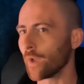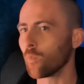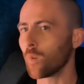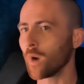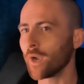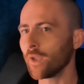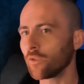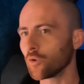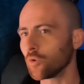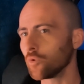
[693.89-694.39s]

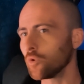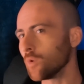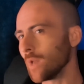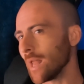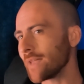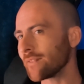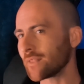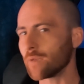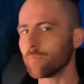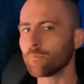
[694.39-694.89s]
Why don't you
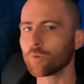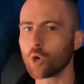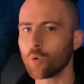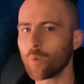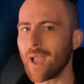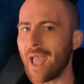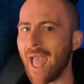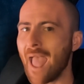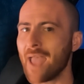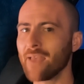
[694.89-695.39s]
let them go
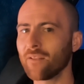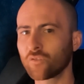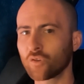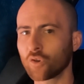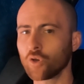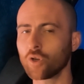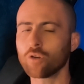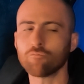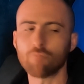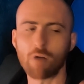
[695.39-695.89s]
ahead,
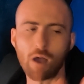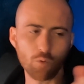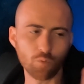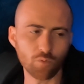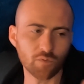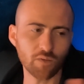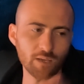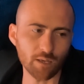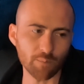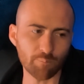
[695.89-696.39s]
turn around,
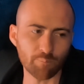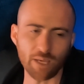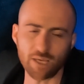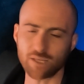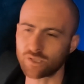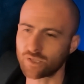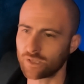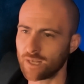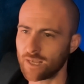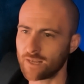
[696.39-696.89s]
take a
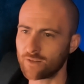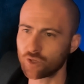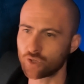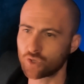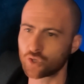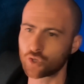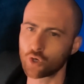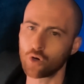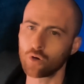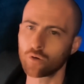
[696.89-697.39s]
piss, and then just
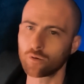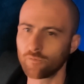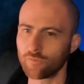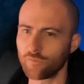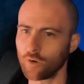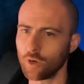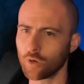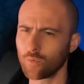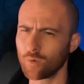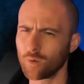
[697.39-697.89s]
jog and follow